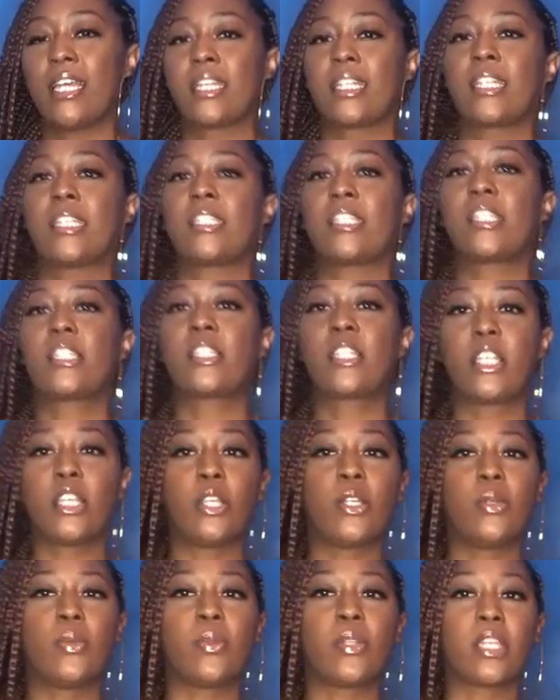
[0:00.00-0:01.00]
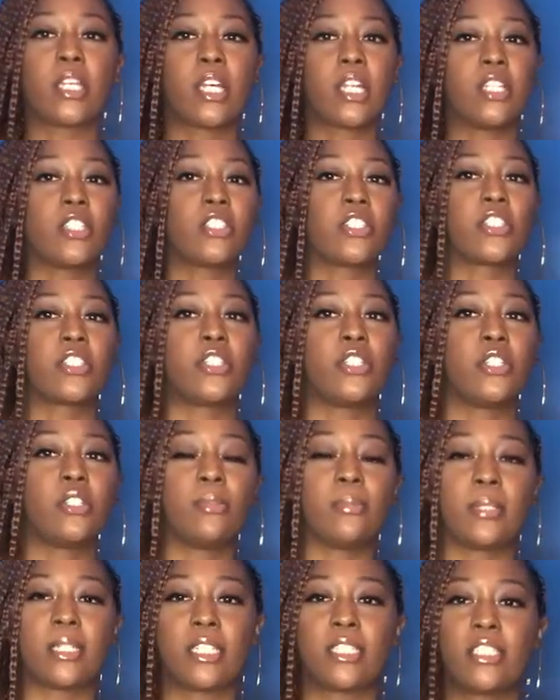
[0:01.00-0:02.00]
Because it's cute, the colors are
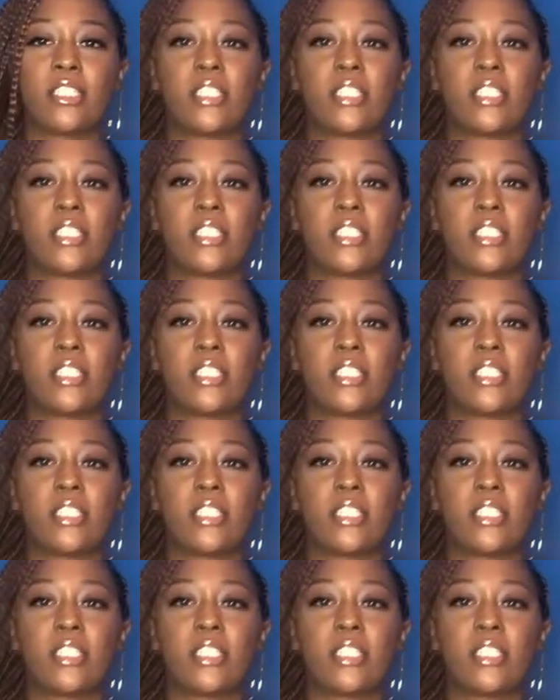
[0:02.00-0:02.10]
cute, but